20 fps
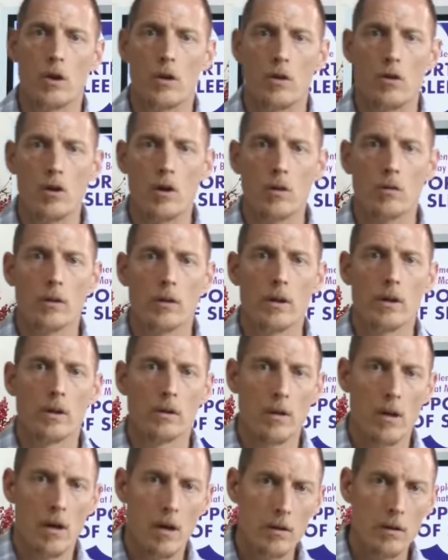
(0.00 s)
Generally, the
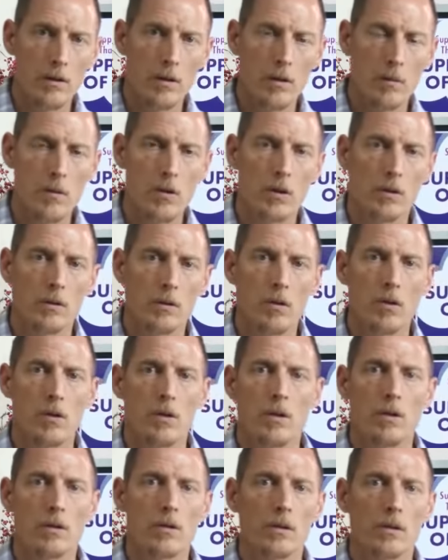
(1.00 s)
long term solution to
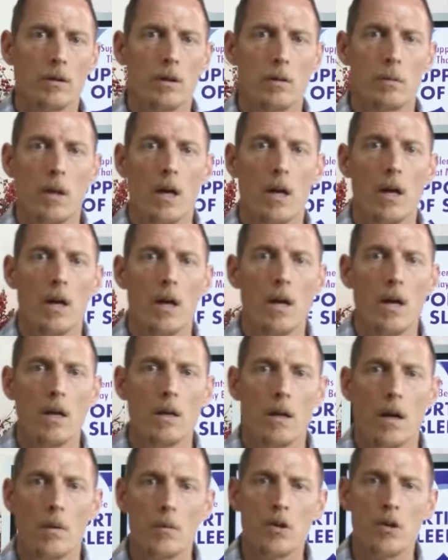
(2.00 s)
sleep
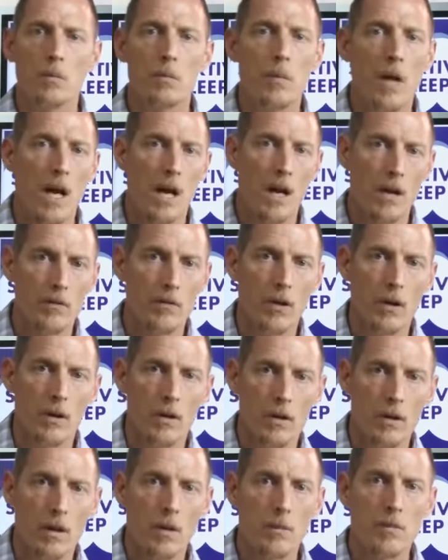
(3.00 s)
comes in behavior,
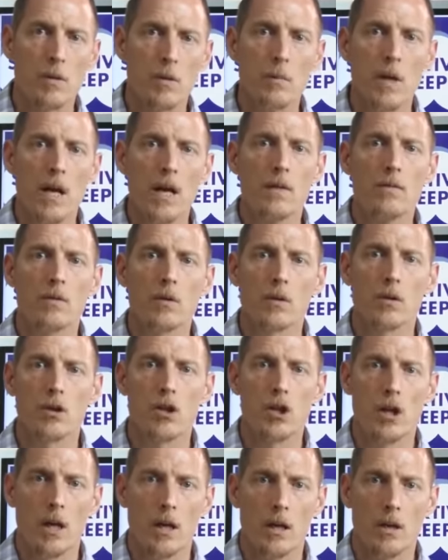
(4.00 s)
comes in behavioral
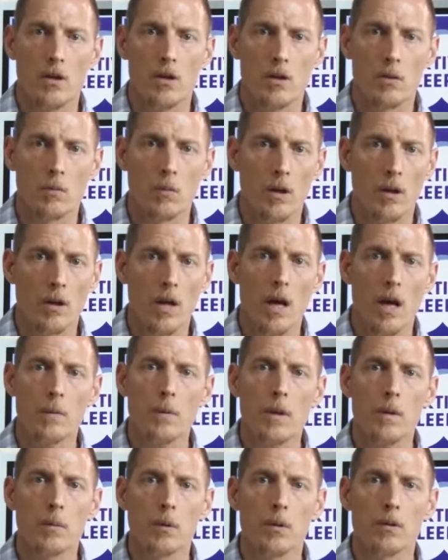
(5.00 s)
change. And what a lot of
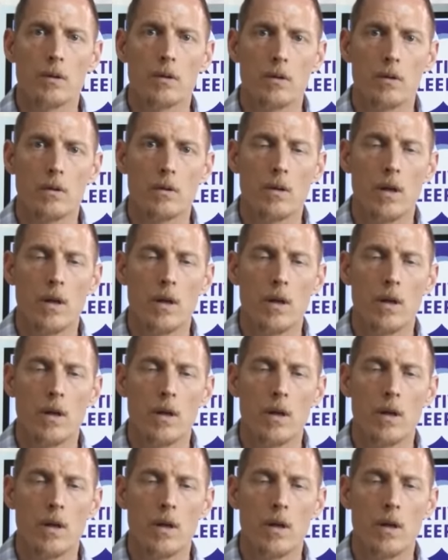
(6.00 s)
people do